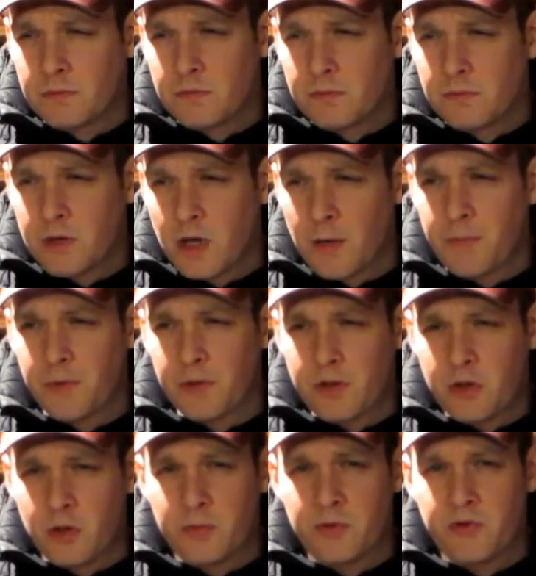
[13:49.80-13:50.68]
A couple of
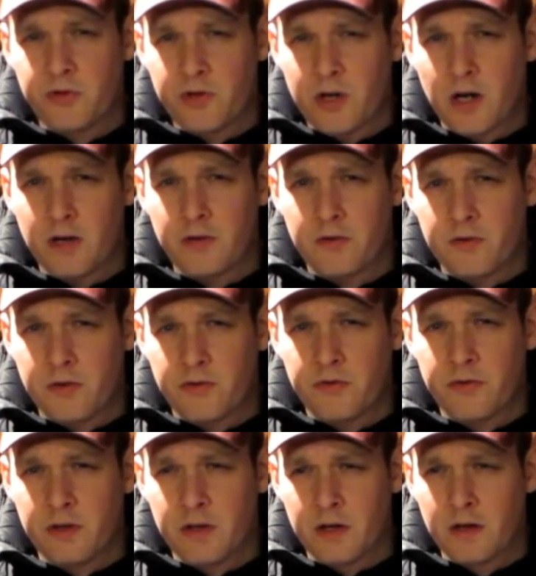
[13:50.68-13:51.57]
Cuban cigars this
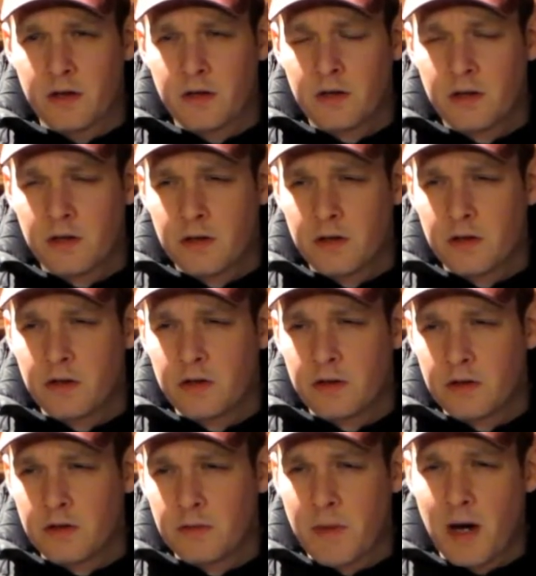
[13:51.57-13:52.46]
year.
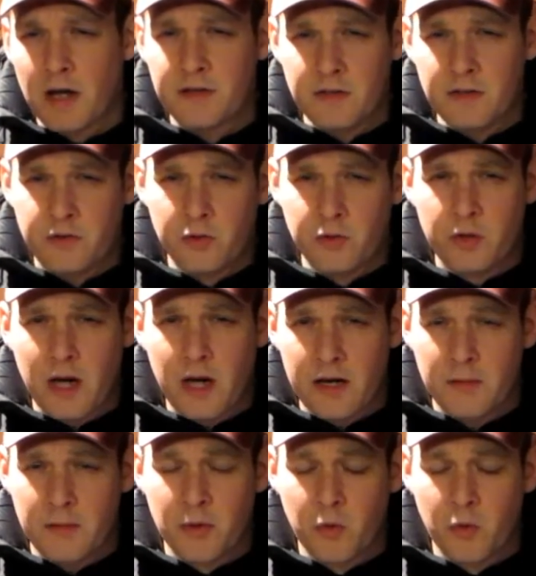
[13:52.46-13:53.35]
Monty 2 got
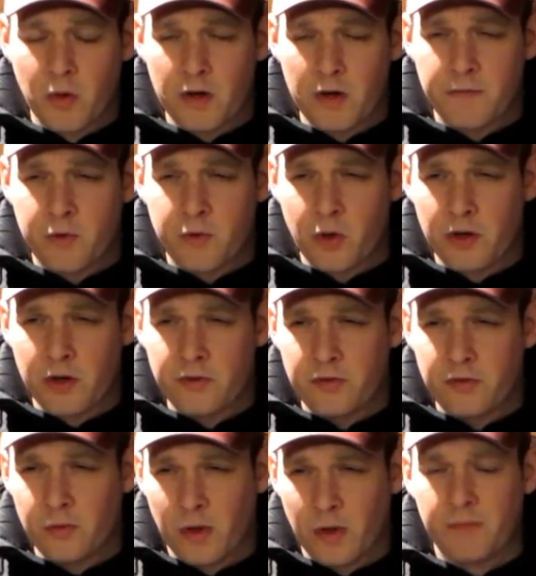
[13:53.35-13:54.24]
number 1, of course.
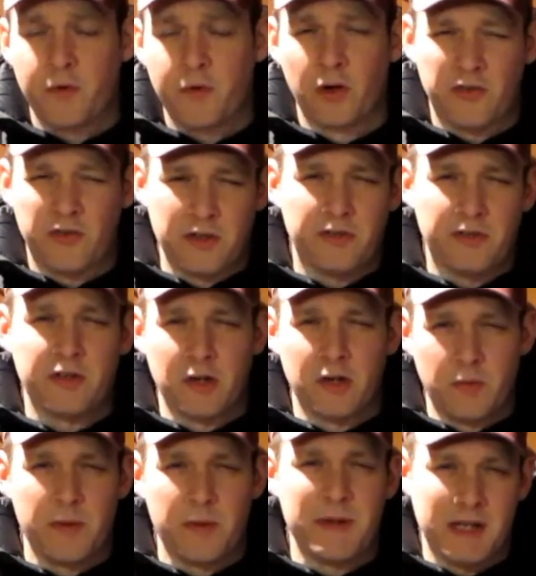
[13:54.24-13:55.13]
Well, of course, this
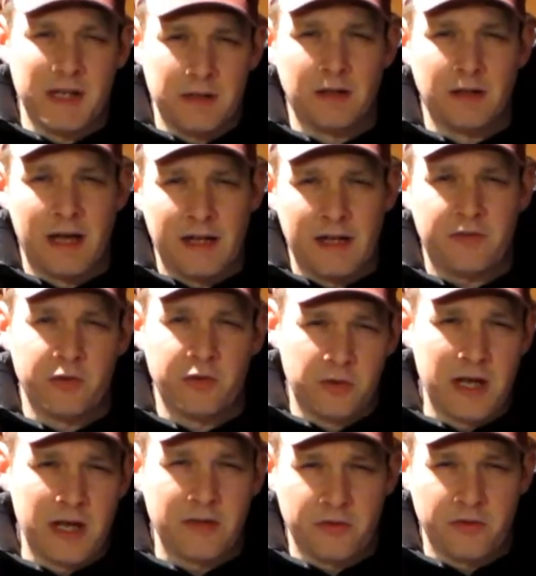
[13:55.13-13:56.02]
year we mean last
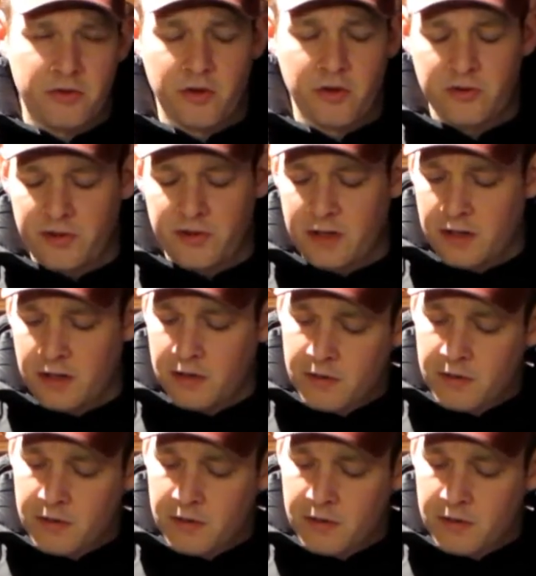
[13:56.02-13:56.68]
2013.